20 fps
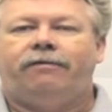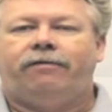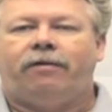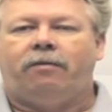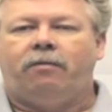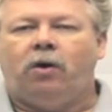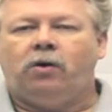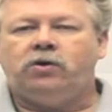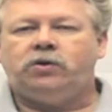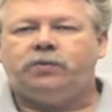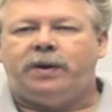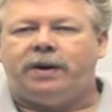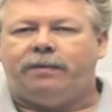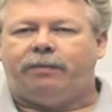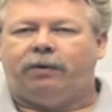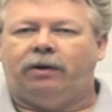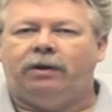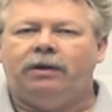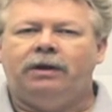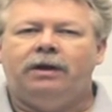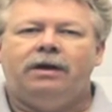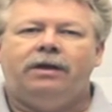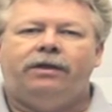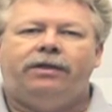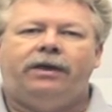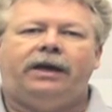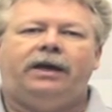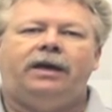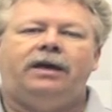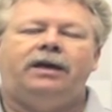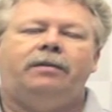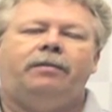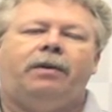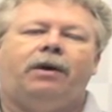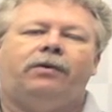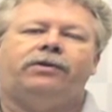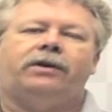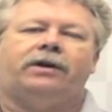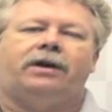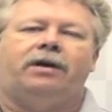For most people, thinking
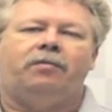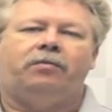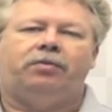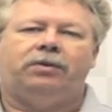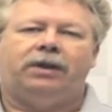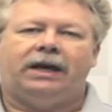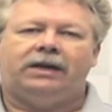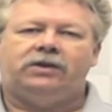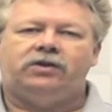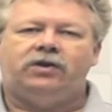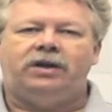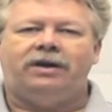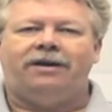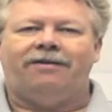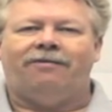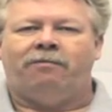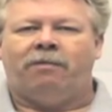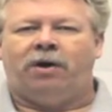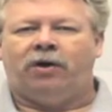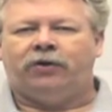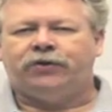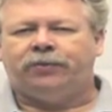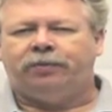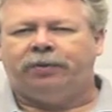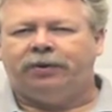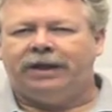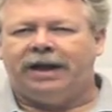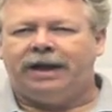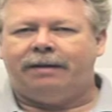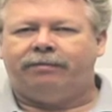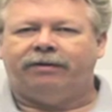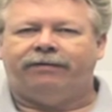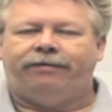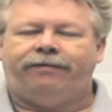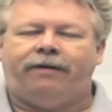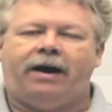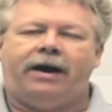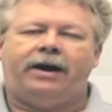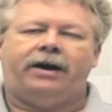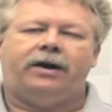about the complexity of multiple
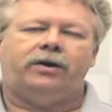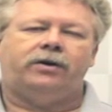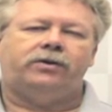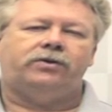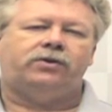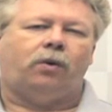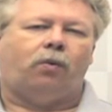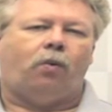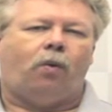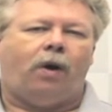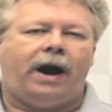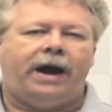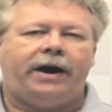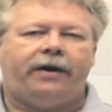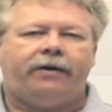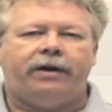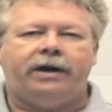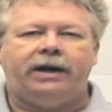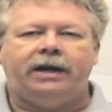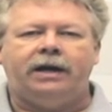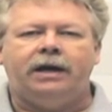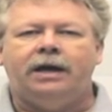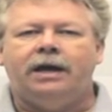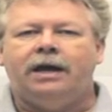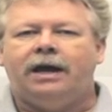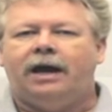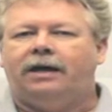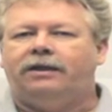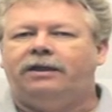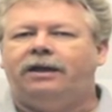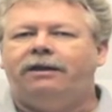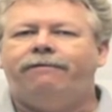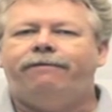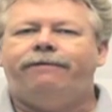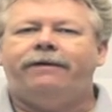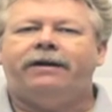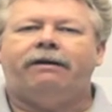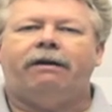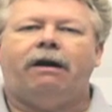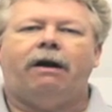amplifiers, the wiring, and then
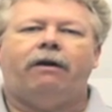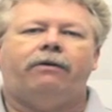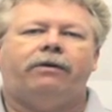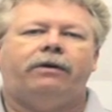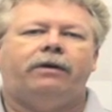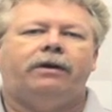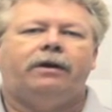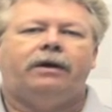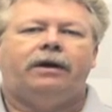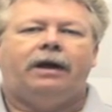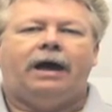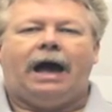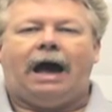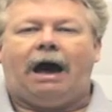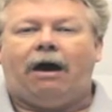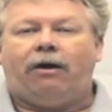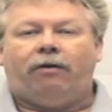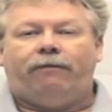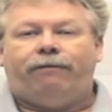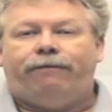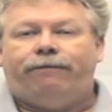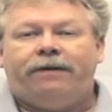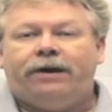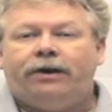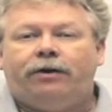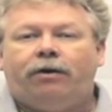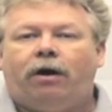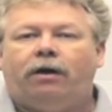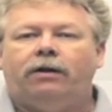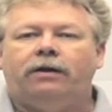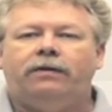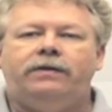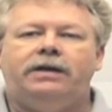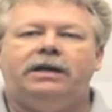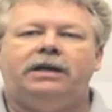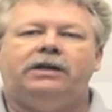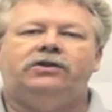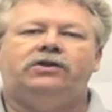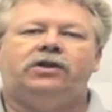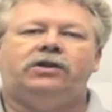figure out how to fit it all in
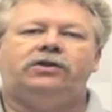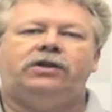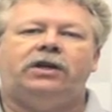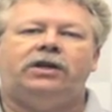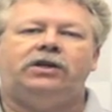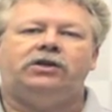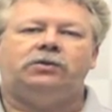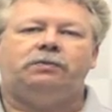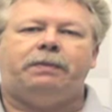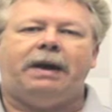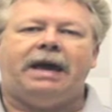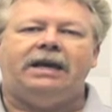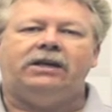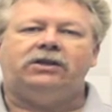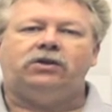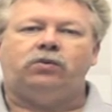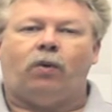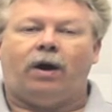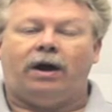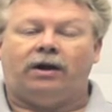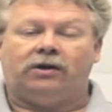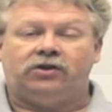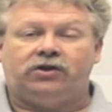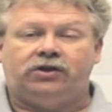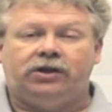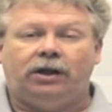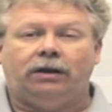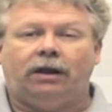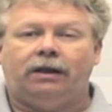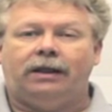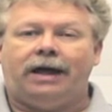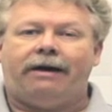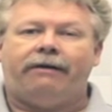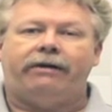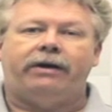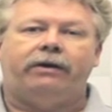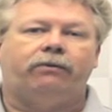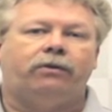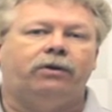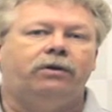the existing space while still
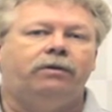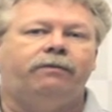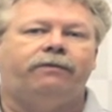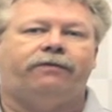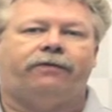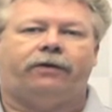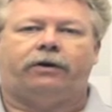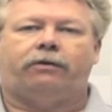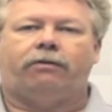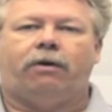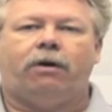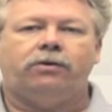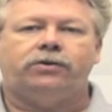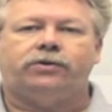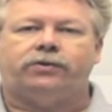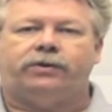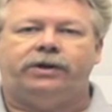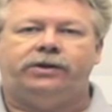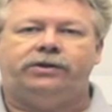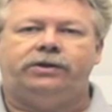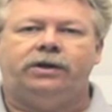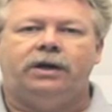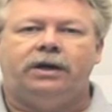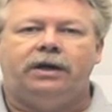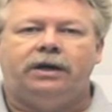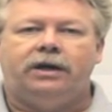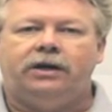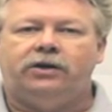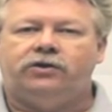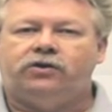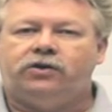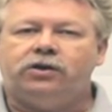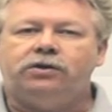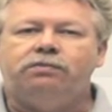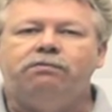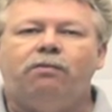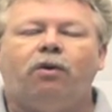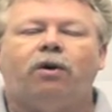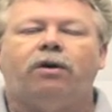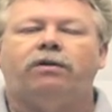allowing room for groceries is
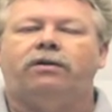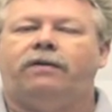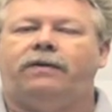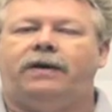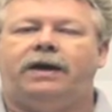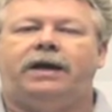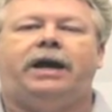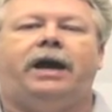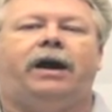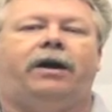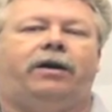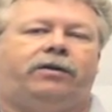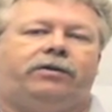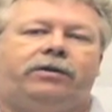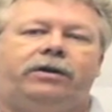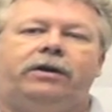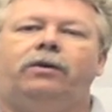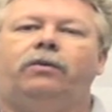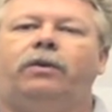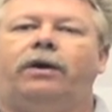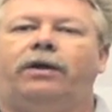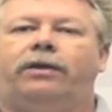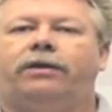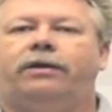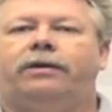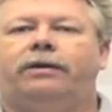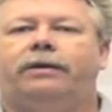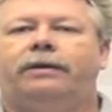just more than they care to deal with.